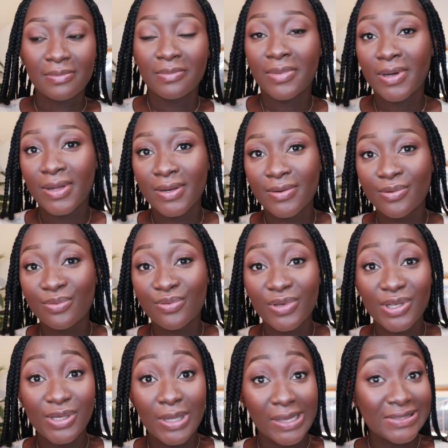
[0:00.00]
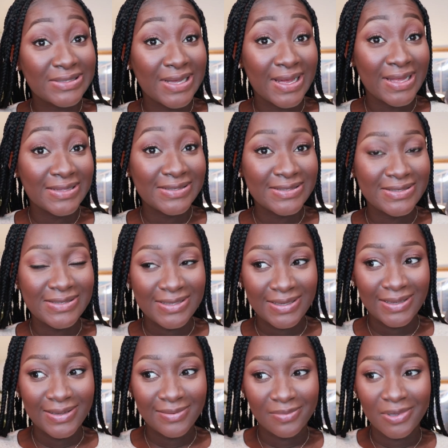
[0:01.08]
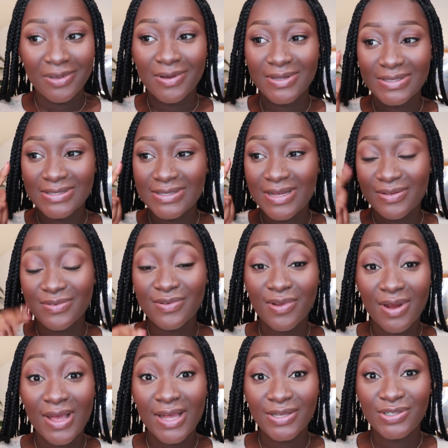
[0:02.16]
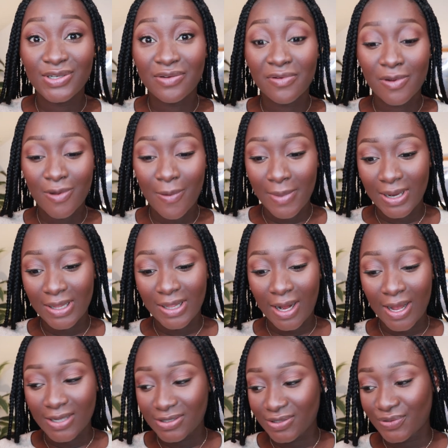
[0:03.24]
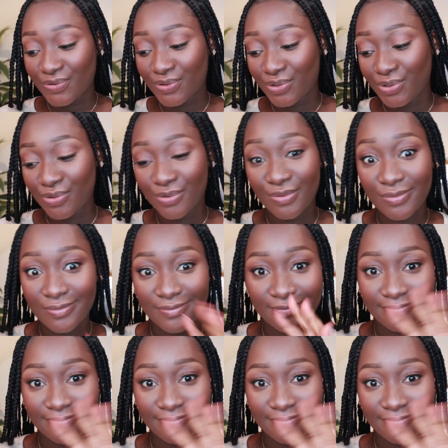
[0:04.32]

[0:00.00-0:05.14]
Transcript: But hopefully you guys can't see it, because I was gonna actually recommend the lashes to you.